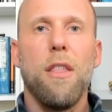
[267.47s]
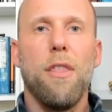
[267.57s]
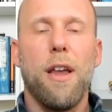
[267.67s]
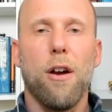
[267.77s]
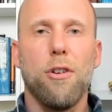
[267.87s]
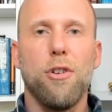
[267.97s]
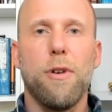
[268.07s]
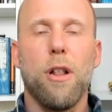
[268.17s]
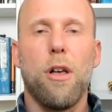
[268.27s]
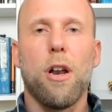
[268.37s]
They are
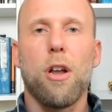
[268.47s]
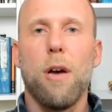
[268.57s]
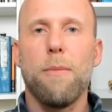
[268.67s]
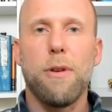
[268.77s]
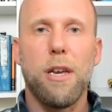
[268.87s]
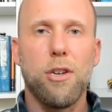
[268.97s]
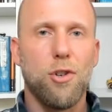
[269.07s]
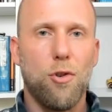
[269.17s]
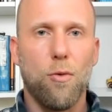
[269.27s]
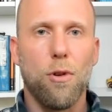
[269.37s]
doing a lot of
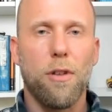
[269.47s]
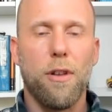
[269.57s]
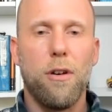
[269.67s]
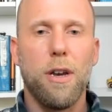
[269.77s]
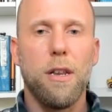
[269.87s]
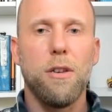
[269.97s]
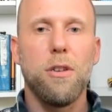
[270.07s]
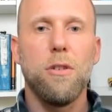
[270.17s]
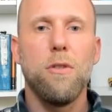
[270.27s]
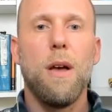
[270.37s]
computational work that I'll get
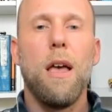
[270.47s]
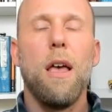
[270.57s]
into,